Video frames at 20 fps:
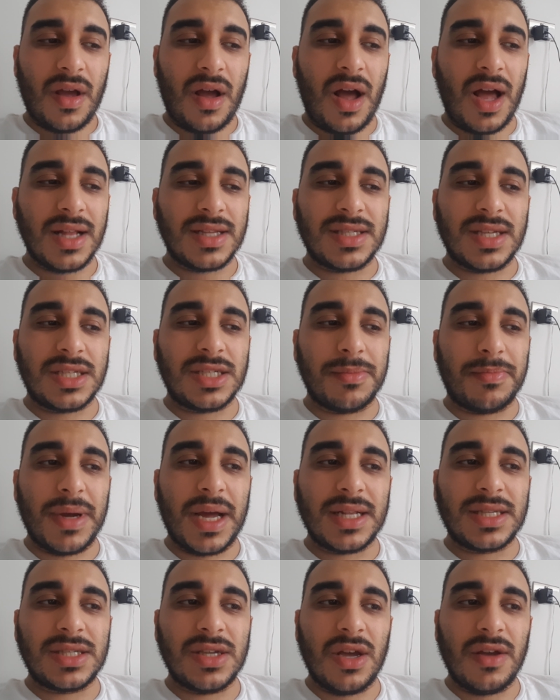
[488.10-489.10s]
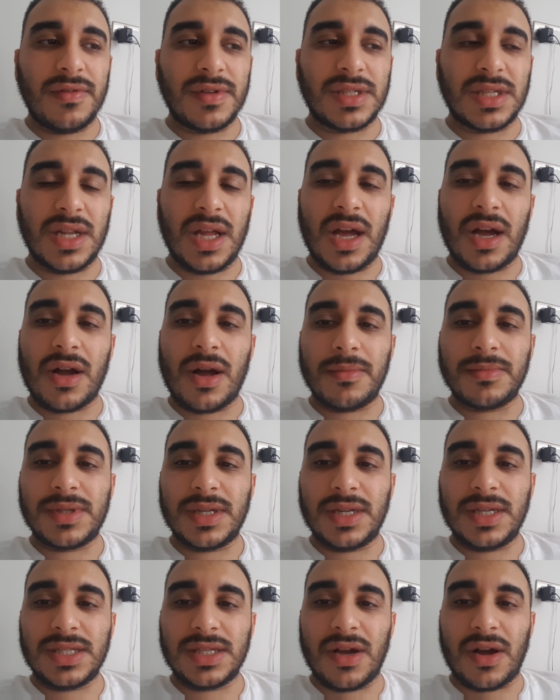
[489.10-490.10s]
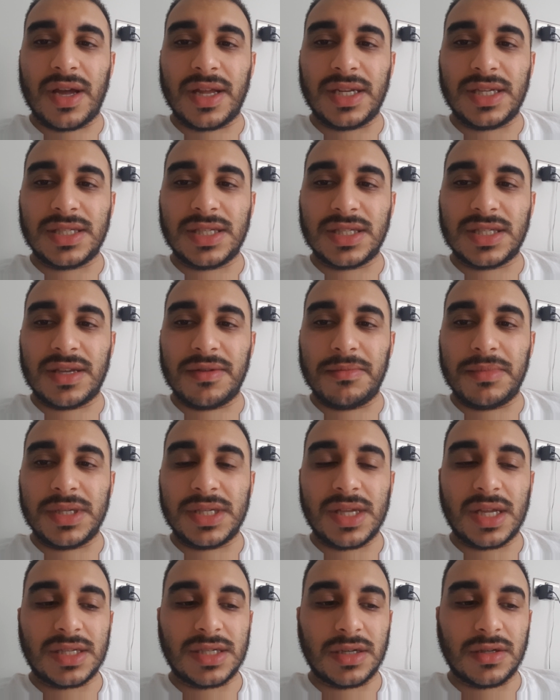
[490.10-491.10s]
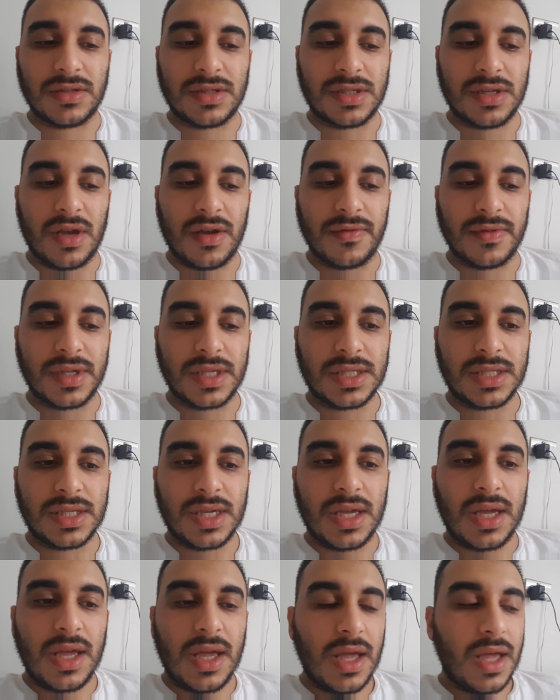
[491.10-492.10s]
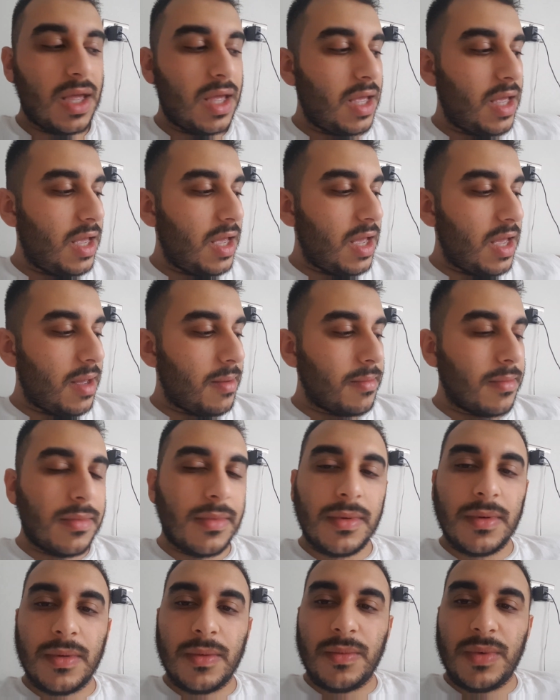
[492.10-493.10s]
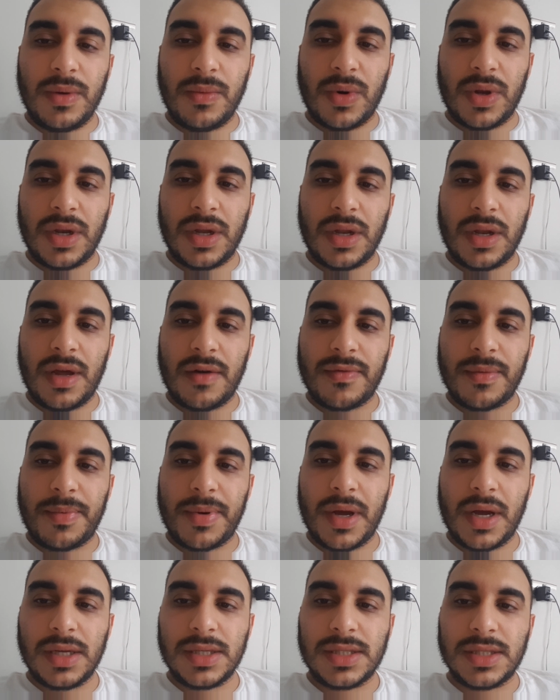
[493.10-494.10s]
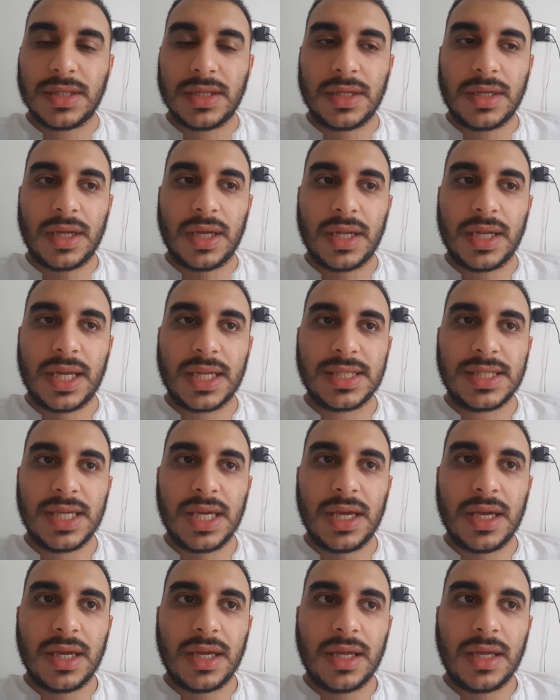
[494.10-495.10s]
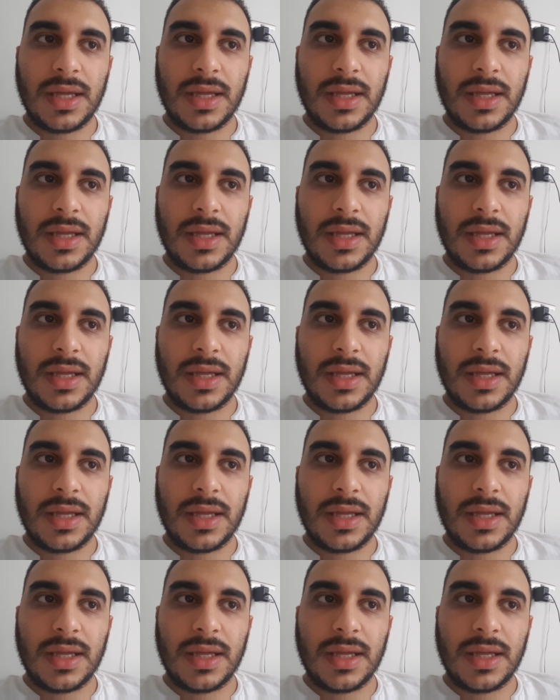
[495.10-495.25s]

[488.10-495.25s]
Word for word: I had such a bad service, and now I come to this guy and he's just giving me such a good service. We want another person, and that's it.